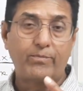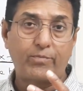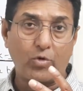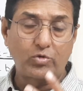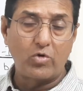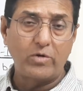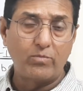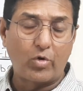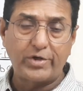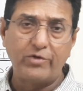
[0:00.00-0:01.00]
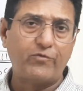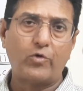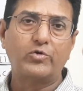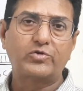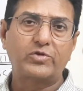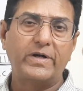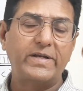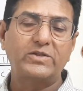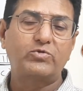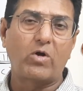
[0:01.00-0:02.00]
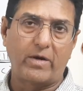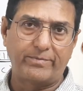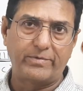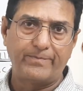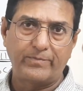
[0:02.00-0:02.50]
proton motive force, it is developed.